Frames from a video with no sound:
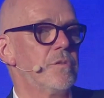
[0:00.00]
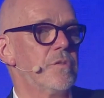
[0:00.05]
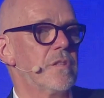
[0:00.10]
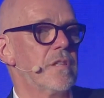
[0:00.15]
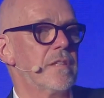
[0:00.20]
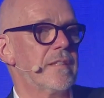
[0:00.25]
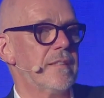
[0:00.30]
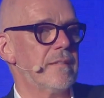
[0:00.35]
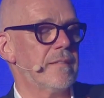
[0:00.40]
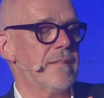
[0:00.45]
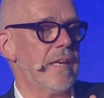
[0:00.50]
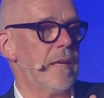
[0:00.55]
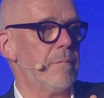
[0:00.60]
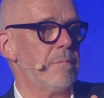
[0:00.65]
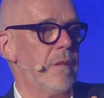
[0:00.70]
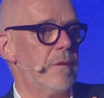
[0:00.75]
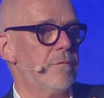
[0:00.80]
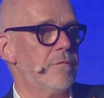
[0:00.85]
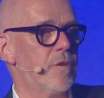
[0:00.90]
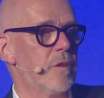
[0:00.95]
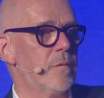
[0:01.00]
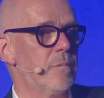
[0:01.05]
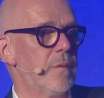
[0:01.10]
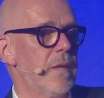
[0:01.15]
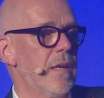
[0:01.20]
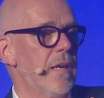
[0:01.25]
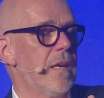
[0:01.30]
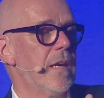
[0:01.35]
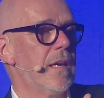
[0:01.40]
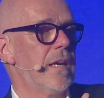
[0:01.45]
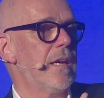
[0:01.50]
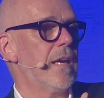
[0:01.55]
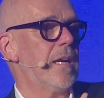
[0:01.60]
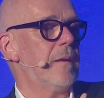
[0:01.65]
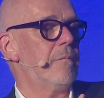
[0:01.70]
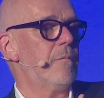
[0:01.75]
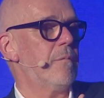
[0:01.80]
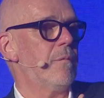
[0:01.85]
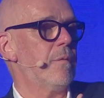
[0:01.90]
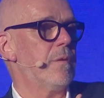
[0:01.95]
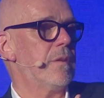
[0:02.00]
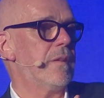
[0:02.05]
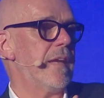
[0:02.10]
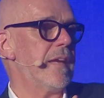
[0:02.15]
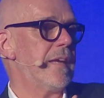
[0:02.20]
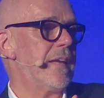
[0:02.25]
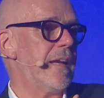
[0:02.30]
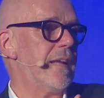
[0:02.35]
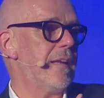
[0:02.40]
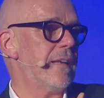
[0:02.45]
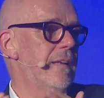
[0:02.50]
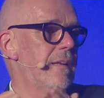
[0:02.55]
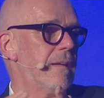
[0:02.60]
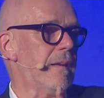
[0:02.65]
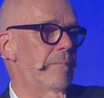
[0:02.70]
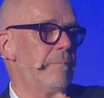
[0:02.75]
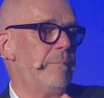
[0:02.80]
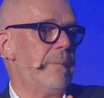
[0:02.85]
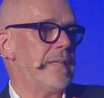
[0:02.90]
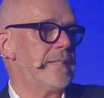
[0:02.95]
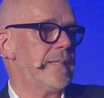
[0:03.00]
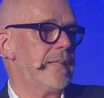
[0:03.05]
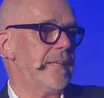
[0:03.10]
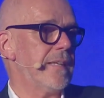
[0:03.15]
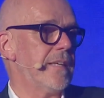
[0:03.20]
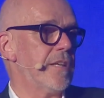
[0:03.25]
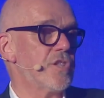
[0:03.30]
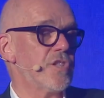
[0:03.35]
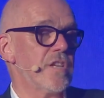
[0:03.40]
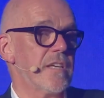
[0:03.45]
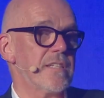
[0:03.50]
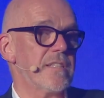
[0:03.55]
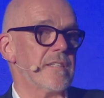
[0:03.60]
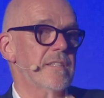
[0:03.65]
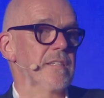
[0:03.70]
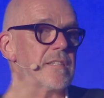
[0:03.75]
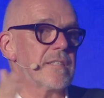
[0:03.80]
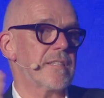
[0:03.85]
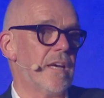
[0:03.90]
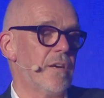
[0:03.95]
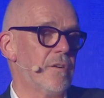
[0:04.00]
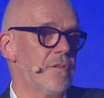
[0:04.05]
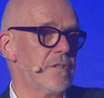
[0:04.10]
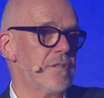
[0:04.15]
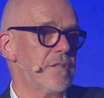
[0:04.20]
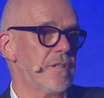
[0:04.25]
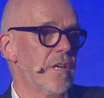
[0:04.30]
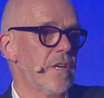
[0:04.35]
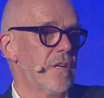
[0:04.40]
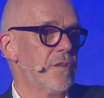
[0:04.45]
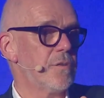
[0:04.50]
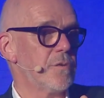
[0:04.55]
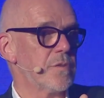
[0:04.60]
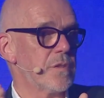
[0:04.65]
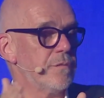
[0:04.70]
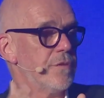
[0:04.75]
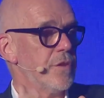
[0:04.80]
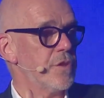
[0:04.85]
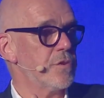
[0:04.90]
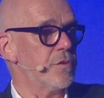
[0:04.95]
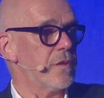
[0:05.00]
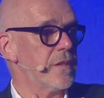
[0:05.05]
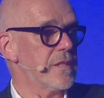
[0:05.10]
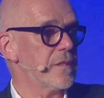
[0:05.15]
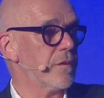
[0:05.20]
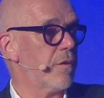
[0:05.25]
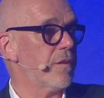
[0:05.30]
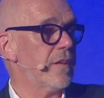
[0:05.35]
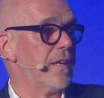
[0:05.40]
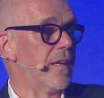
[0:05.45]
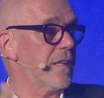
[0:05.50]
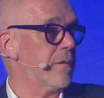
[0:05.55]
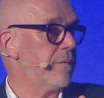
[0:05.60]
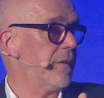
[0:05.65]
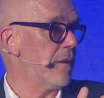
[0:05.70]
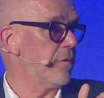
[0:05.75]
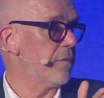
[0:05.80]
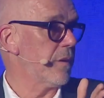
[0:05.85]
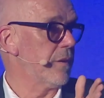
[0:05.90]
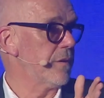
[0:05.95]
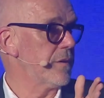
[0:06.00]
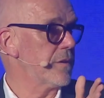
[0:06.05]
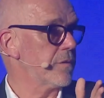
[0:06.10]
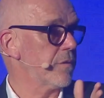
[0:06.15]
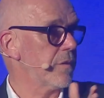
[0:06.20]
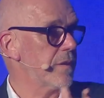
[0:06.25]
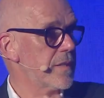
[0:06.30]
the tech platform, they can basically adjust the sound to the visuals or the other way around. So this